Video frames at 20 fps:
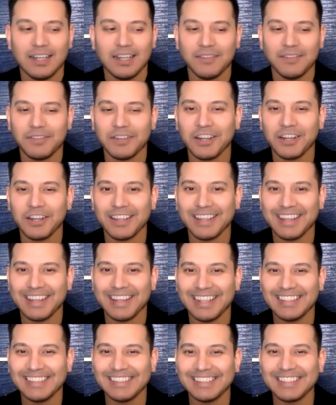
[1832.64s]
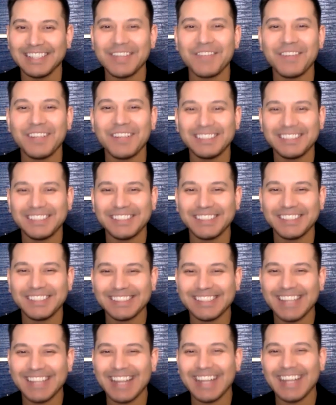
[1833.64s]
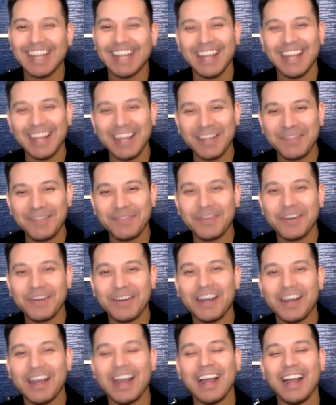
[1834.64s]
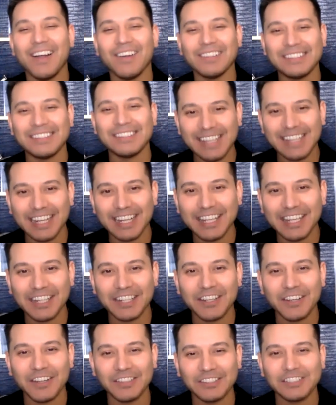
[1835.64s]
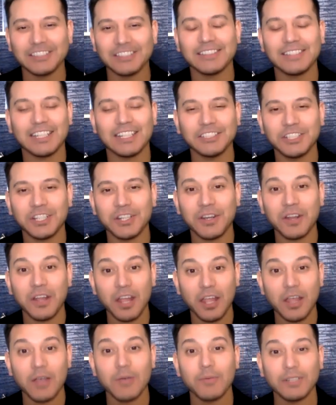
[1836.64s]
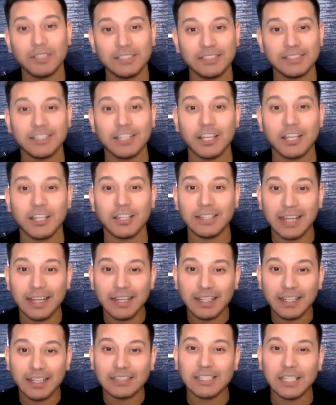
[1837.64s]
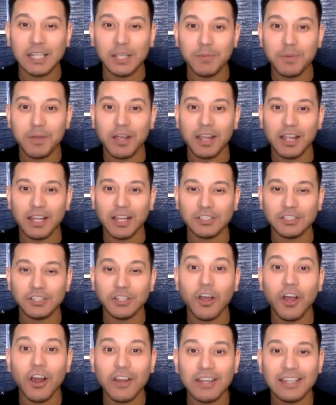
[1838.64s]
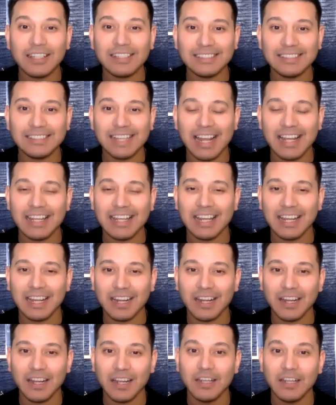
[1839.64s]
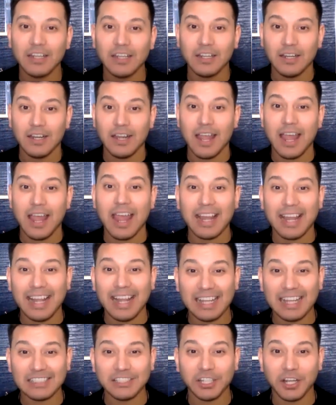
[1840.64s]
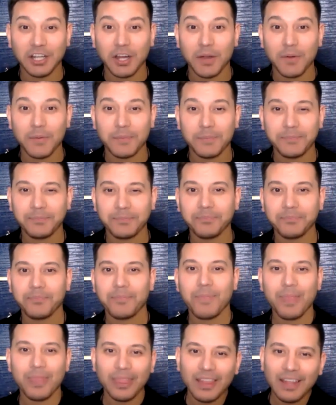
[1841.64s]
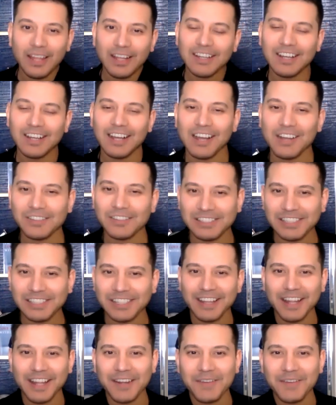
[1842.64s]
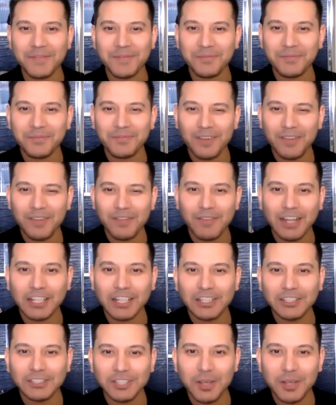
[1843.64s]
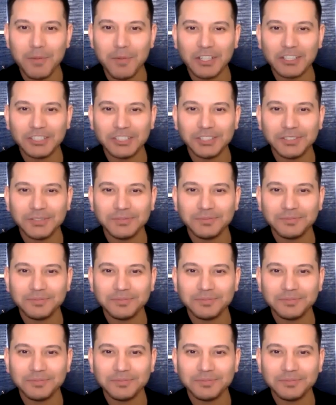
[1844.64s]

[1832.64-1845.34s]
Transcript: I forgot the date. Tuesday for our second coaching session, which is going to take us deeper into understanding and letting go. I'll see you then. Thank you so much.